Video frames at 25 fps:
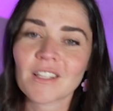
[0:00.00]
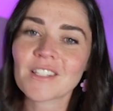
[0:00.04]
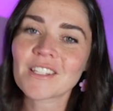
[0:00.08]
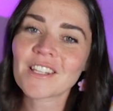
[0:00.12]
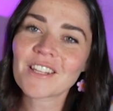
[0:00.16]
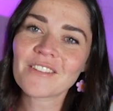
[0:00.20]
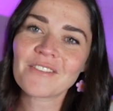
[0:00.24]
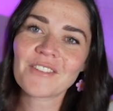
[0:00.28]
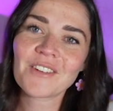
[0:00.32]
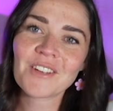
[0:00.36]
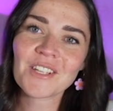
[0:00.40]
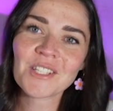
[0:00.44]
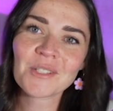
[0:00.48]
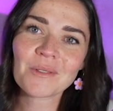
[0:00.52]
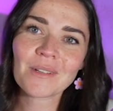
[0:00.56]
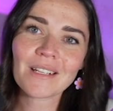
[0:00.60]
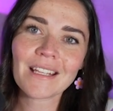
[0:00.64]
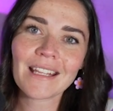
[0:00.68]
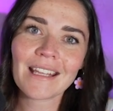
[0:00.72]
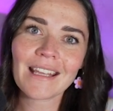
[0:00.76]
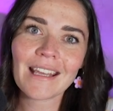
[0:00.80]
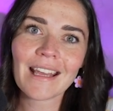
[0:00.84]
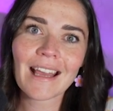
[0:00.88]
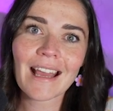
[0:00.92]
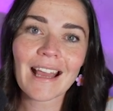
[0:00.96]
So the first one
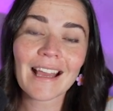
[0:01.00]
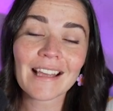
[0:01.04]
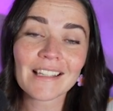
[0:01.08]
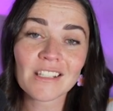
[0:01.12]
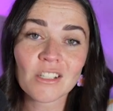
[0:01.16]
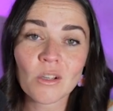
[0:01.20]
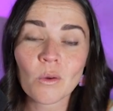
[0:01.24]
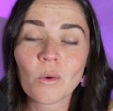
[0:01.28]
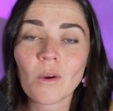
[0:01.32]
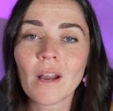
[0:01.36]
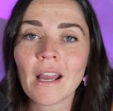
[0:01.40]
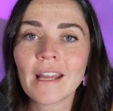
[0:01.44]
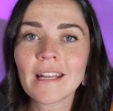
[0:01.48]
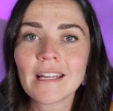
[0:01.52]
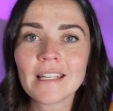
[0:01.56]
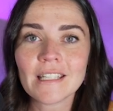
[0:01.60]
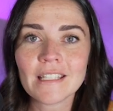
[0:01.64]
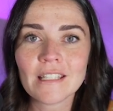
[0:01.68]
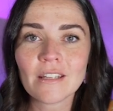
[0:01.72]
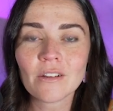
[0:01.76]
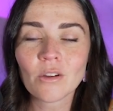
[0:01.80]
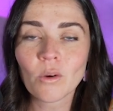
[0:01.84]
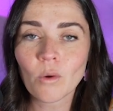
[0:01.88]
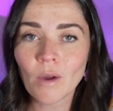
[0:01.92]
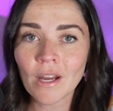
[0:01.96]
here has quite
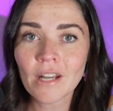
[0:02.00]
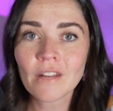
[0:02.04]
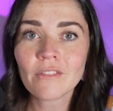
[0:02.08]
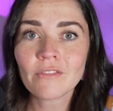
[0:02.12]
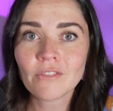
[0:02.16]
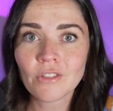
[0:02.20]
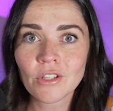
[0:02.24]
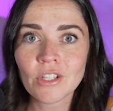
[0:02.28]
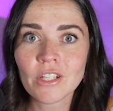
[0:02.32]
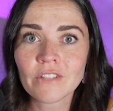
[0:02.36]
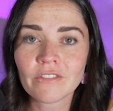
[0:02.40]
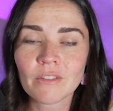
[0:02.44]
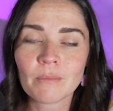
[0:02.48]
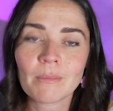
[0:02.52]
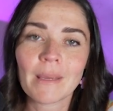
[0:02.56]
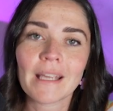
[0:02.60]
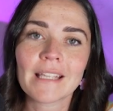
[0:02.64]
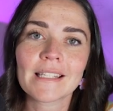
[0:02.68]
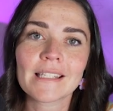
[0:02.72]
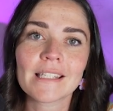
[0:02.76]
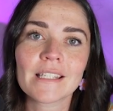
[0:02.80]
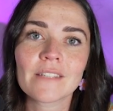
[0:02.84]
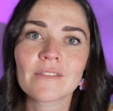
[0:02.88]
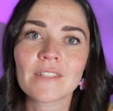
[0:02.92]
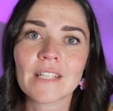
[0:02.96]
a few different
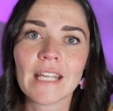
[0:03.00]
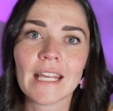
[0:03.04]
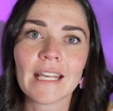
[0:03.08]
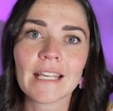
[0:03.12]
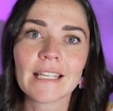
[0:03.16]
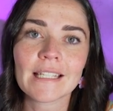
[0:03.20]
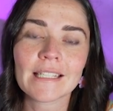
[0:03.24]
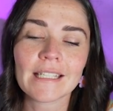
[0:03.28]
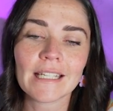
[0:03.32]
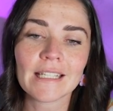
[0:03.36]
pieces of text.